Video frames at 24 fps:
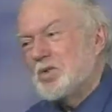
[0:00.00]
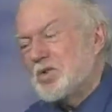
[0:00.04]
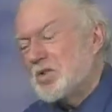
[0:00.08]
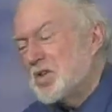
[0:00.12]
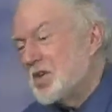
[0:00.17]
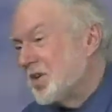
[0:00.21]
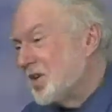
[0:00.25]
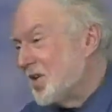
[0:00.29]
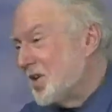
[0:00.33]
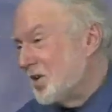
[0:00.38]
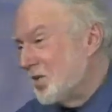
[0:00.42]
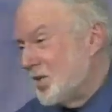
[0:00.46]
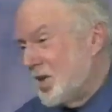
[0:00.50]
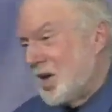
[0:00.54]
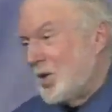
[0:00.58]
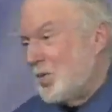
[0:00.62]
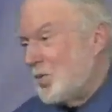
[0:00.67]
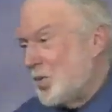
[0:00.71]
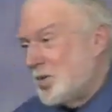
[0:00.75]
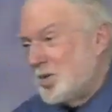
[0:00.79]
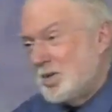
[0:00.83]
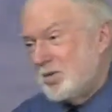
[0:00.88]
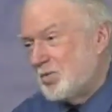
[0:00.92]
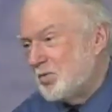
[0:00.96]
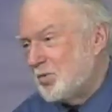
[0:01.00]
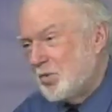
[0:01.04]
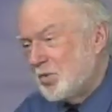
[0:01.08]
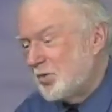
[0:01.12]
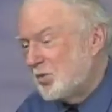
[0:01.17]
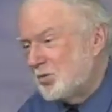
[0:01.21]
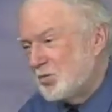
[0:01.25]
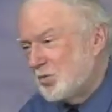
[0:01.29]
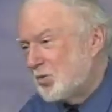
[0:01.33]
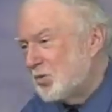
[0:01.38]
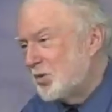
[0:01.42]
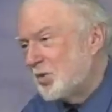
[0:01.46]
So I, I wouldn't
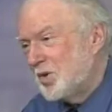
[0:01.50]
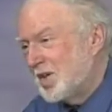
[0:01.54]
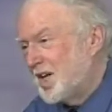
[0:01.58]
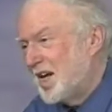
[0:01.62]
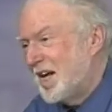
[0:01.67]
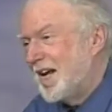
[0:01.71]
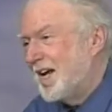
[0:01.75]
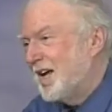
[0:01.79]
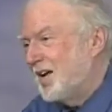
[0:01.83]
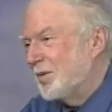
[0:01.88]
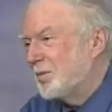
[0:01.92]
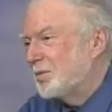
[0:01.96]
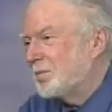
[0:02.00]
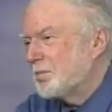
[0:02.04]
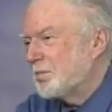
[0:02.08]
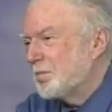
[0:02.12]
ru- rule it out.